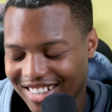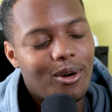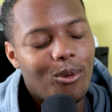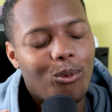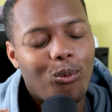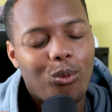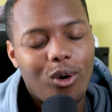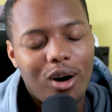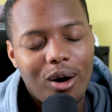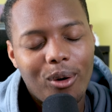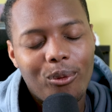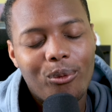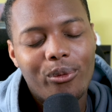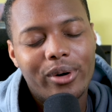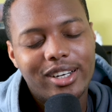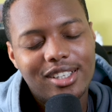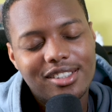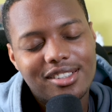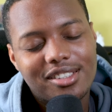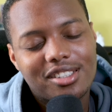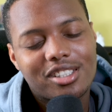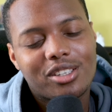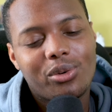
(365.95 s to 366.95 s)
What
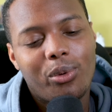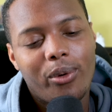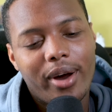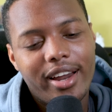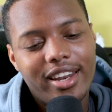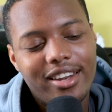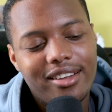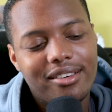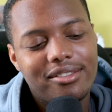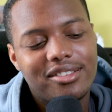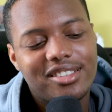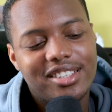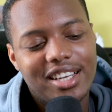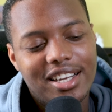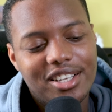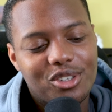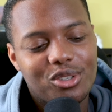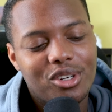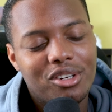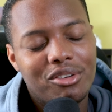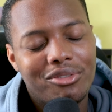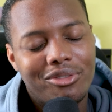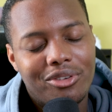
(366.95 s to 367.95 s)
was 20th
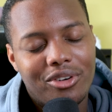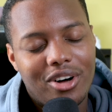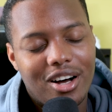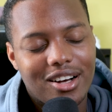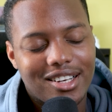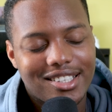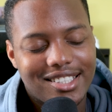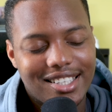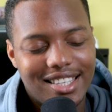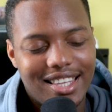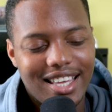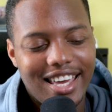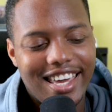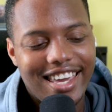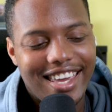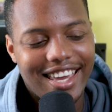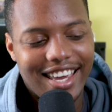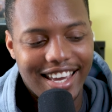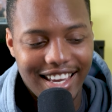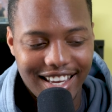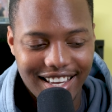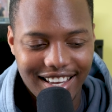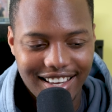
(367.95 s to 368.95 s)
Century Fox
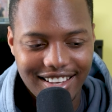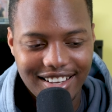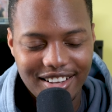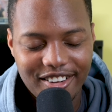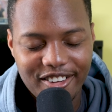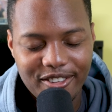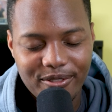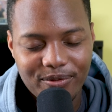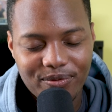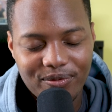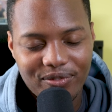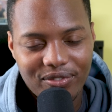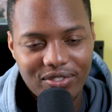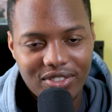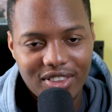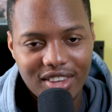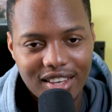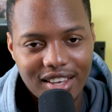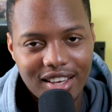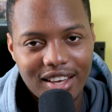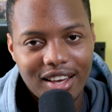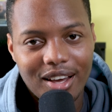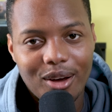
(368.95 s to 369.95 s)
thinking
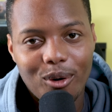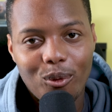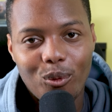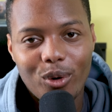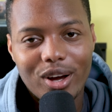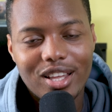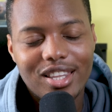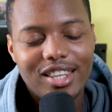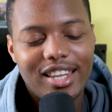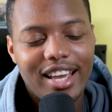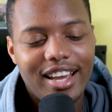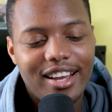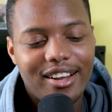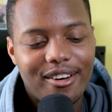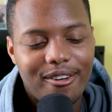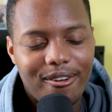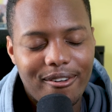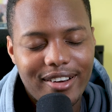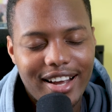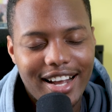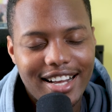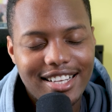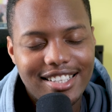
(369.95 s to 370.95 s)
when they
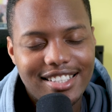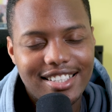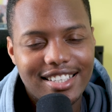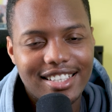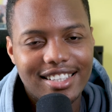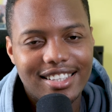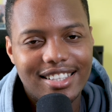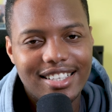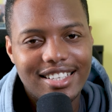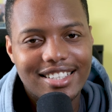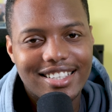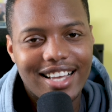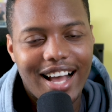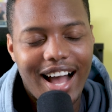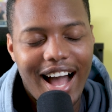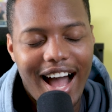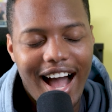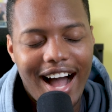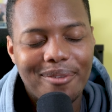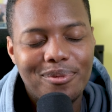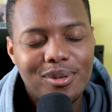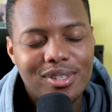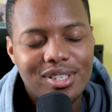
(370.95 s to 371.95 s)
created these
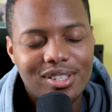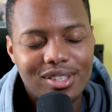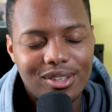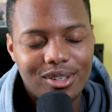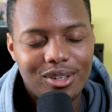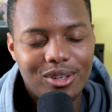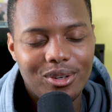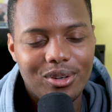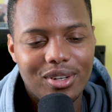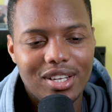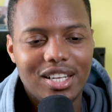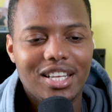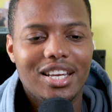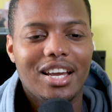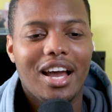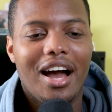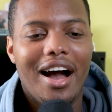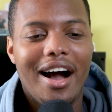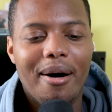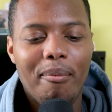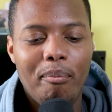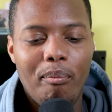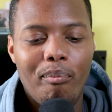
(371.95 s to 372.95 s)
absolutely
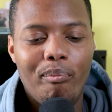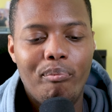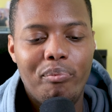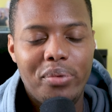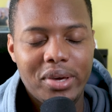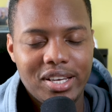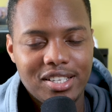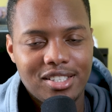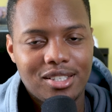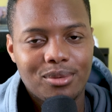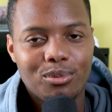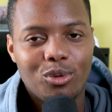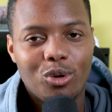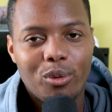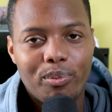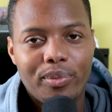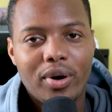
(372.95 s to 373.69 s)
abysmal